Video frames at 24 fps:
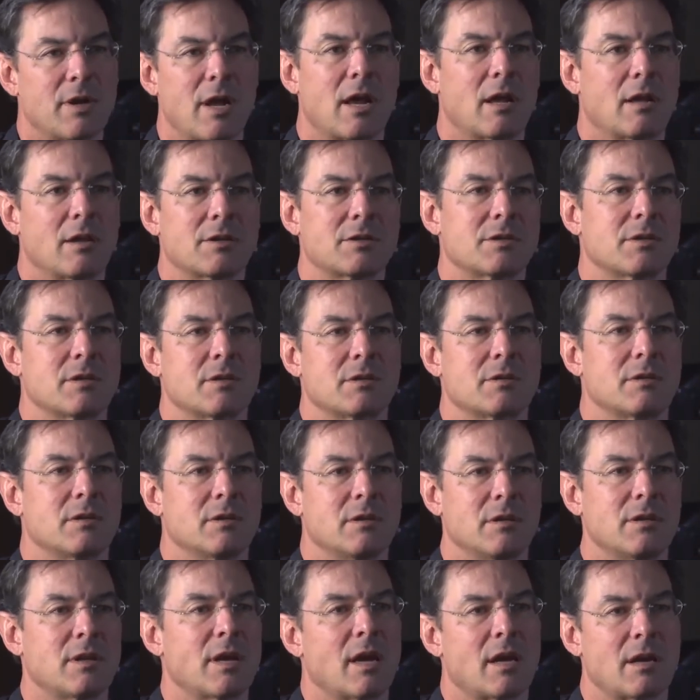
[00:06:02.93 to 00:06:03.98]
analysis
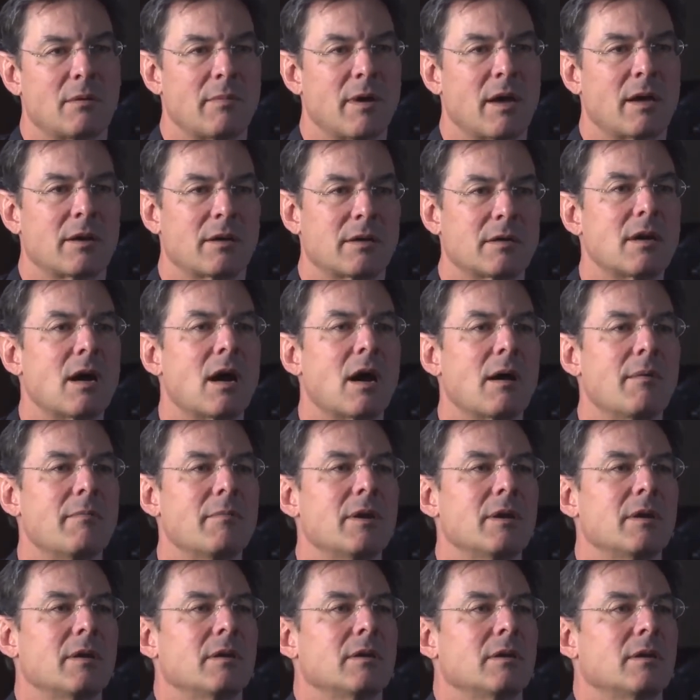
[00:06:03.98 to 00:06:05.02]
in that amount of time.